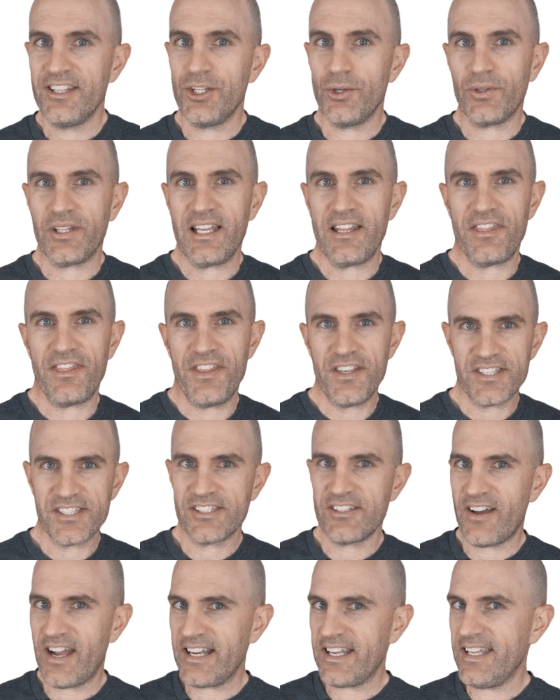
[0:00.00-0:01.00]
you'll hit this
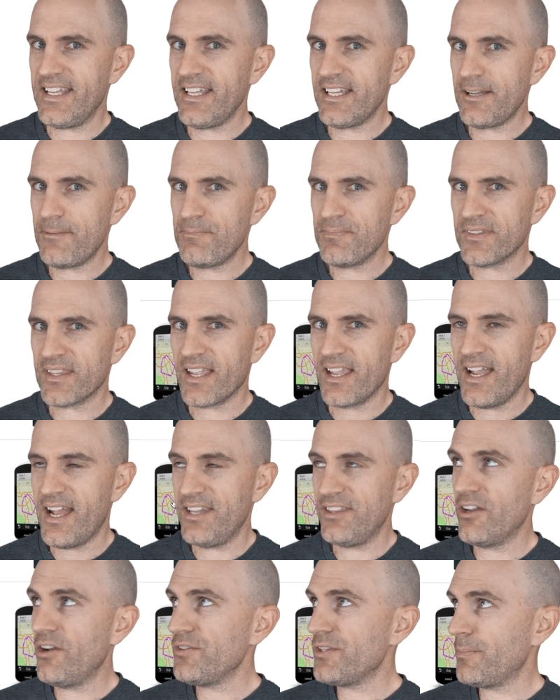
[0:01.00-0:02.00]
site here
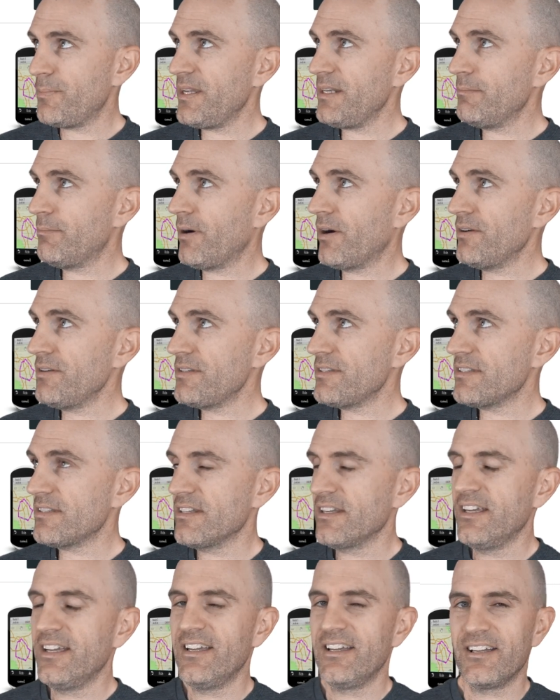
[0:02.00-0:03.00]
and note the pin
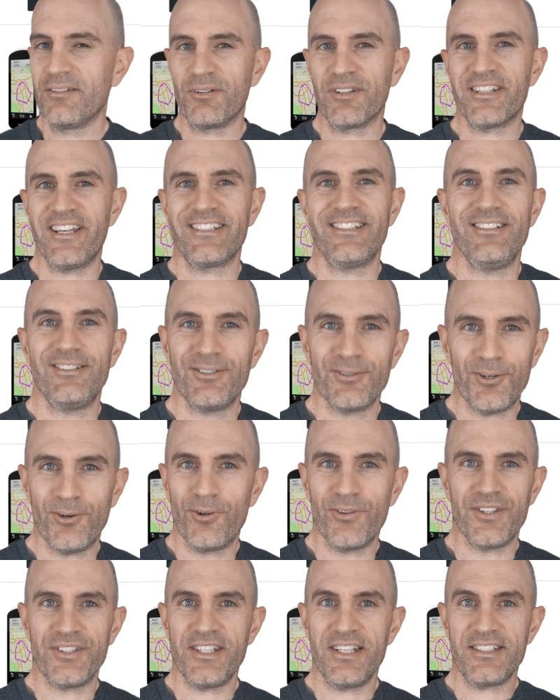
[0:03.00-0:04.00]
post will take you to
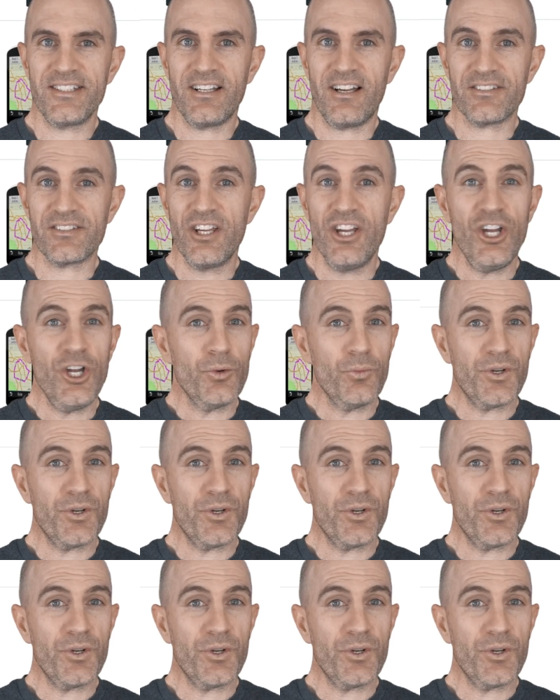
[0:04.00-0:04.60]
all the details,